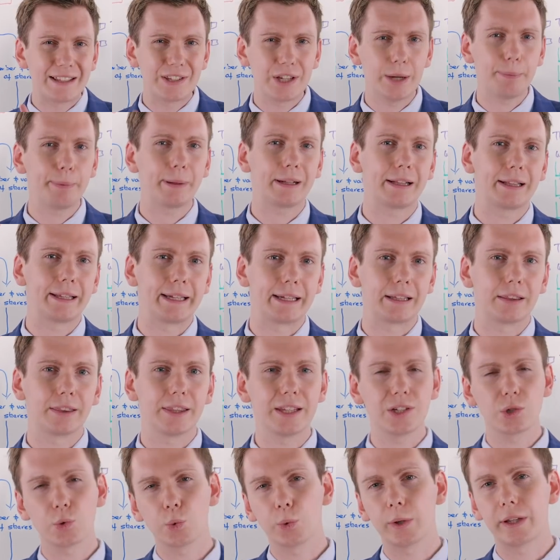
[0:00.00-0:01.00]
Typically,
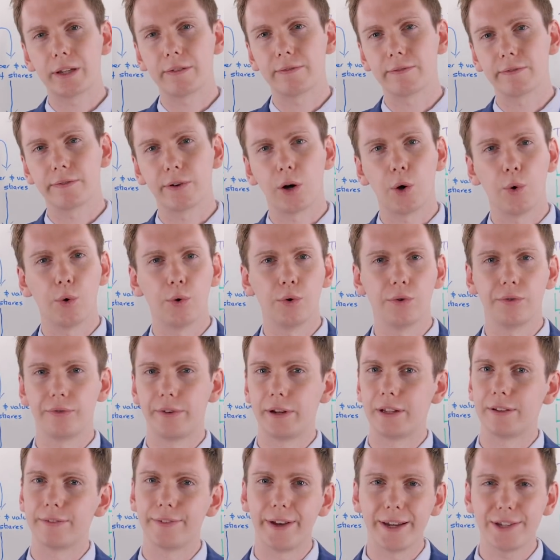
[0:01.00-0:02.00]
this will involve
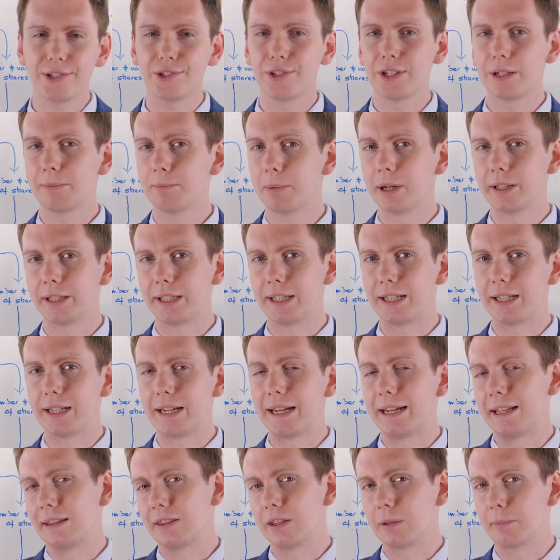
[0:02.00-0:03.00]
investing money
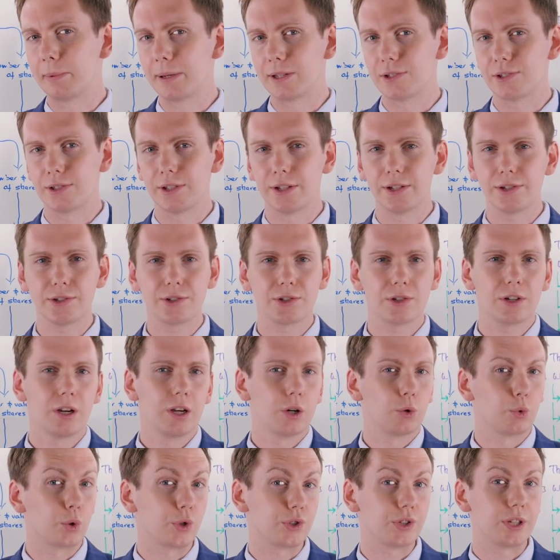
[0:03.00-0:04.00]
in the business,
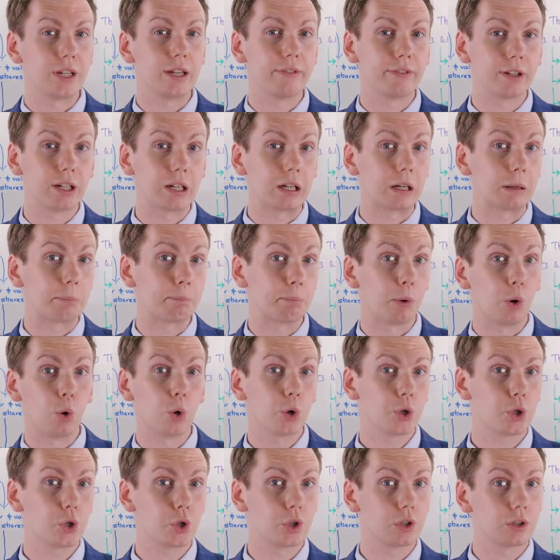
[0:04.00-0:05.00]
receiving
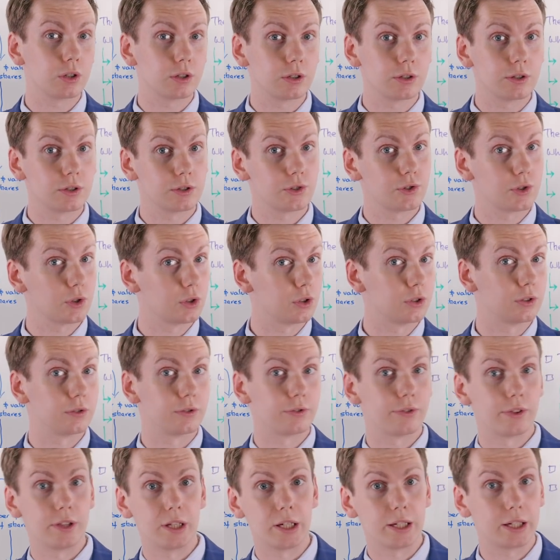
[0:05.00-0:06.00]
portions
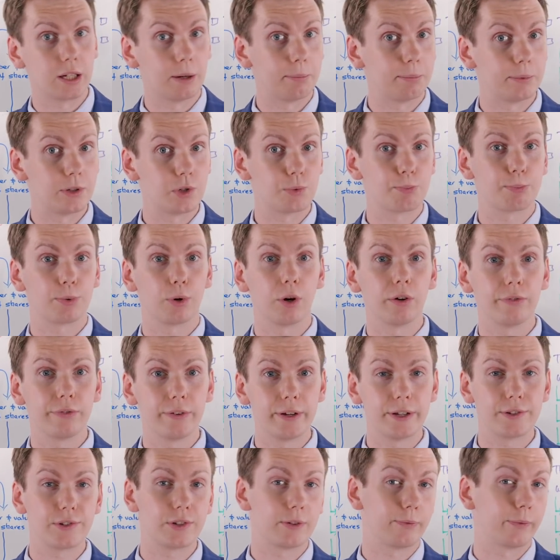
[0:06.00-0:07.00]
of the company's
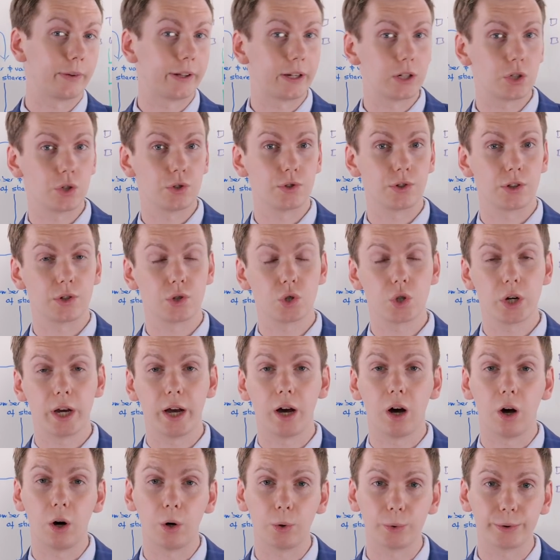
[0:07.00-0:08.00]
profits in relation to the
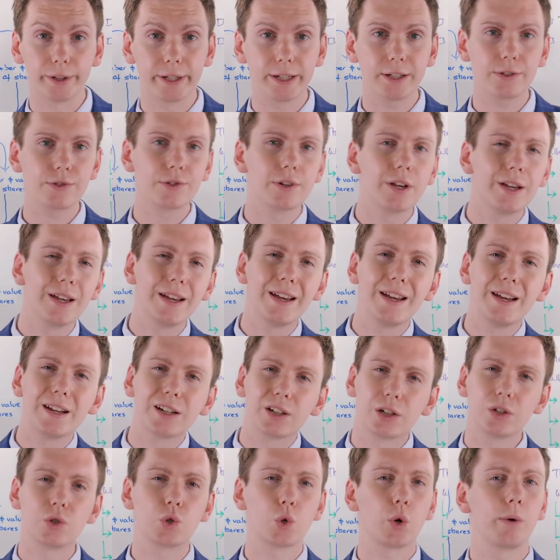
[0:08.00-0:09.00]
shareholdings,
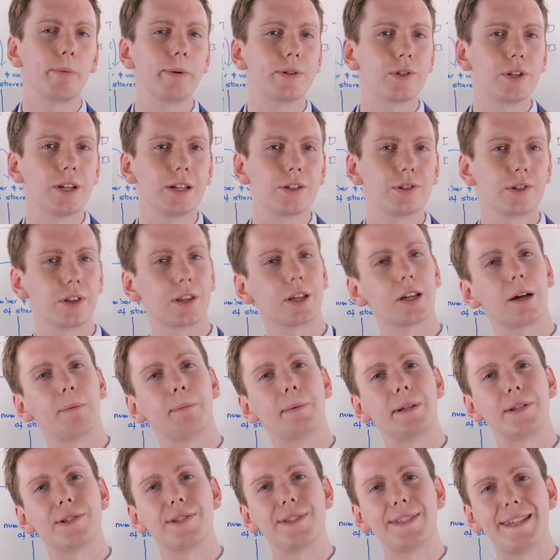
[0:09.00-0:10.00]
contributing to the
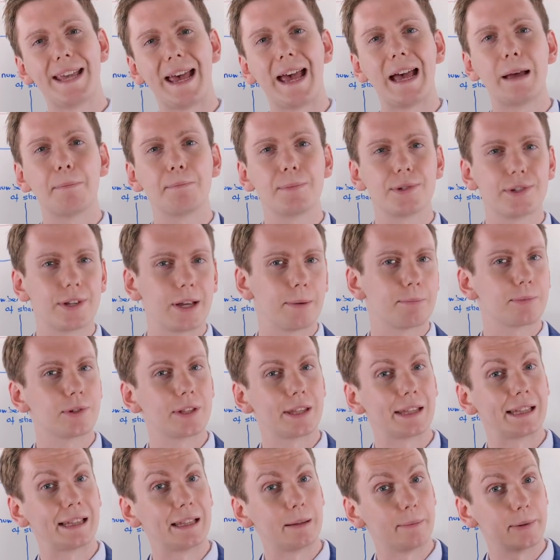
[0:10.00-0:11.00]
company's debts up to
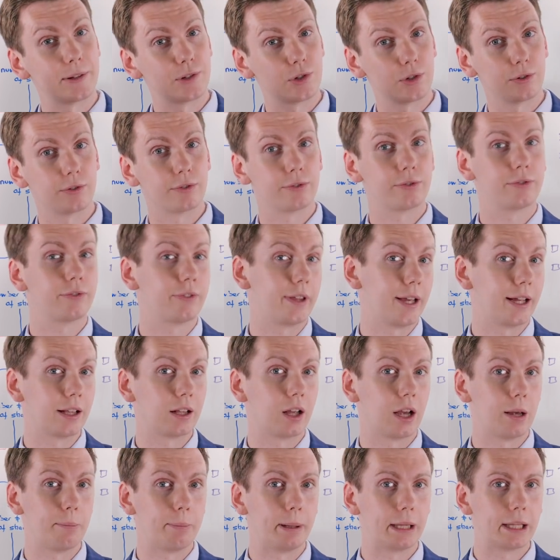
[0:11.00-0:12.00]
the limit of their
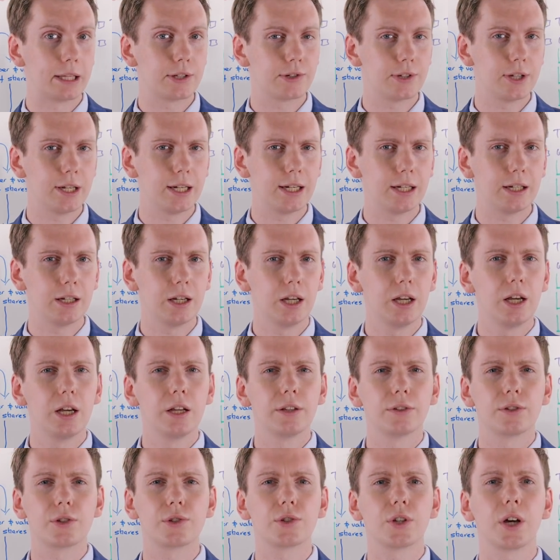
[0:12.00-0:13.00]
liability,
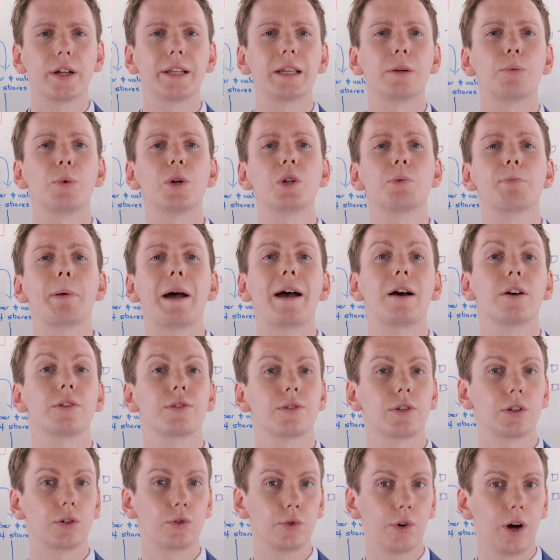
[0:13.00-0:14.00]
deciding which powers
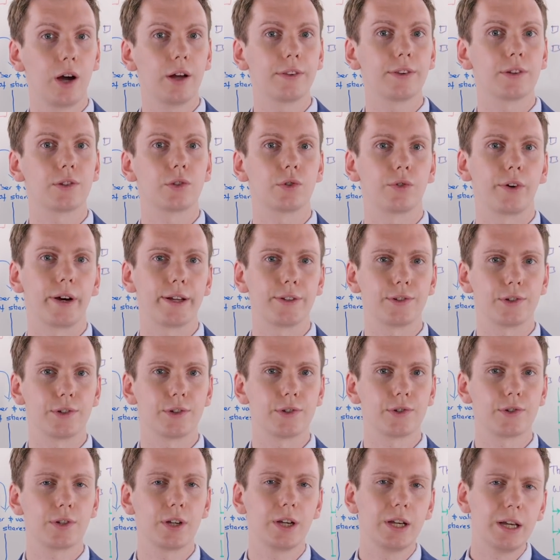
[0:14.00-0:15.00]
to grant the
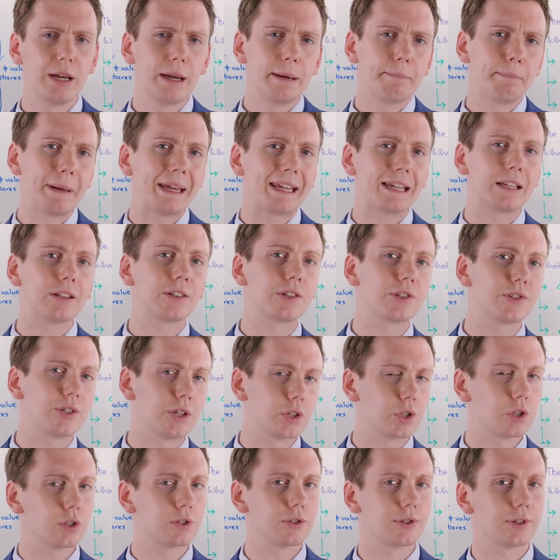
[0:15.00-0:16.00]
directors, making
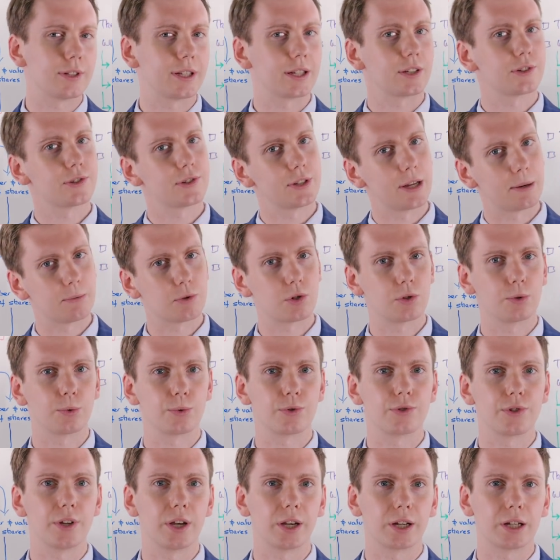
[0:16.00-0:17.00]
decisions in exceptional
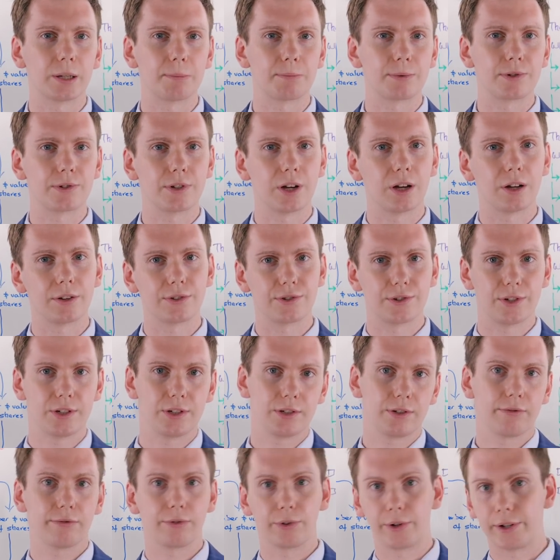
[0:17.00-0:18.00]

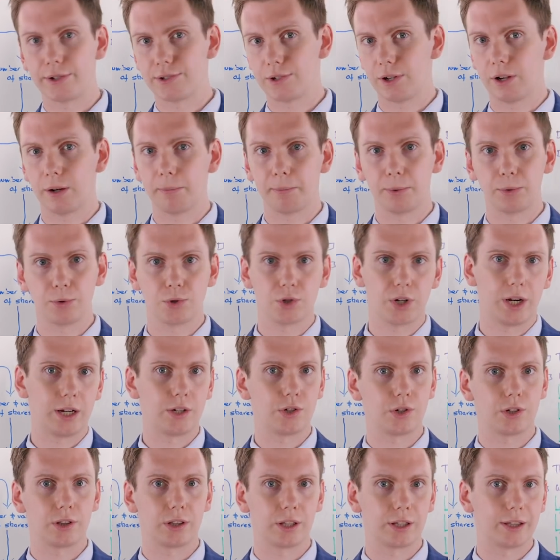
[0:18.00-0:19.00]
circumstances, for example,
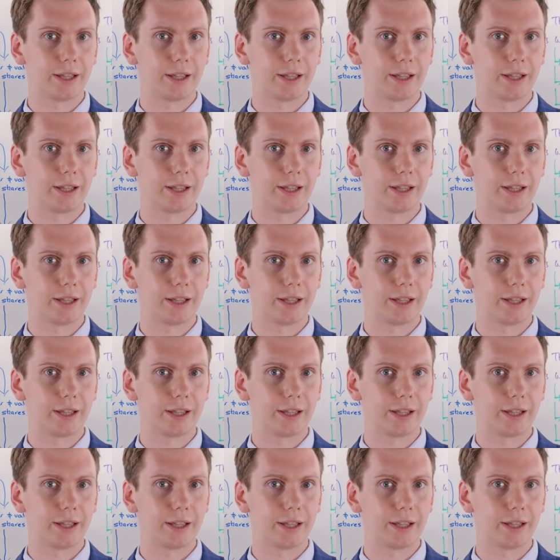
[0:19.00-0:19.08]
changing the